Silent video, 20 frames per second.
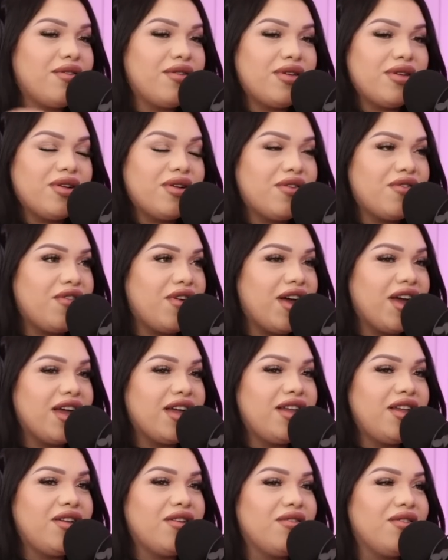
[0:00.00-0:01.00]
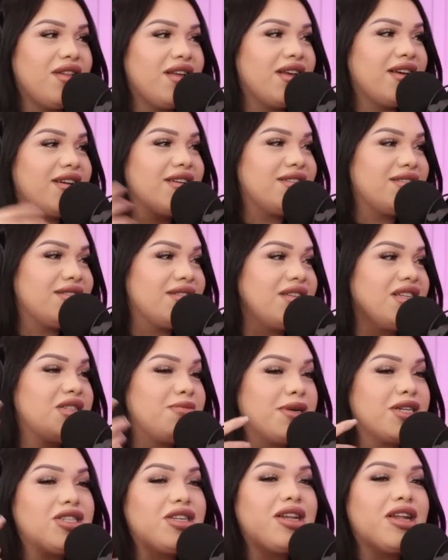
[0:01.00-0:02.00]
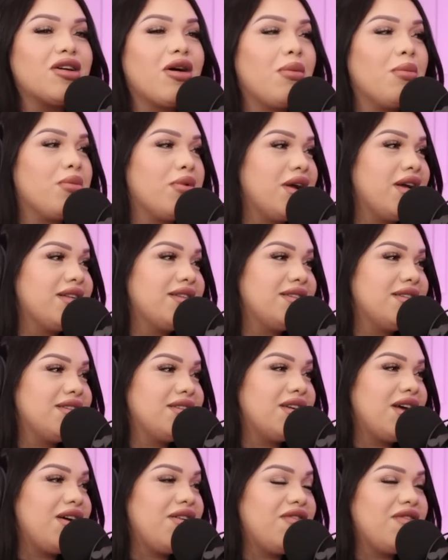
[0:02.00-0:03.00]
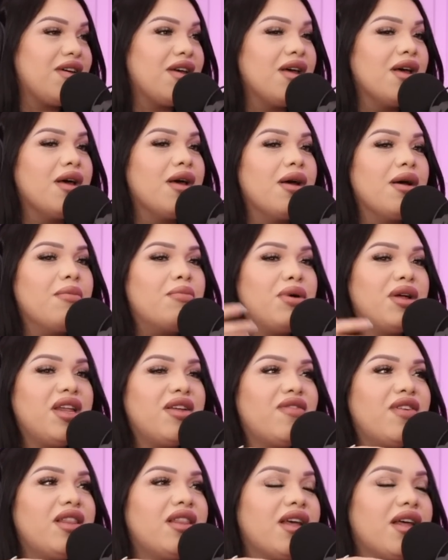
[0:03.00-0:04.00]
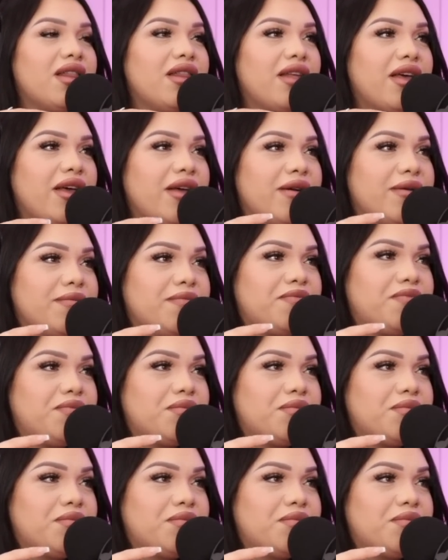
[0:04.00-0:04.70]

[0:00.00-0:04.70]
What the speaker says: you're fine, you know, like because especially like on breaks and stuff. But even then, like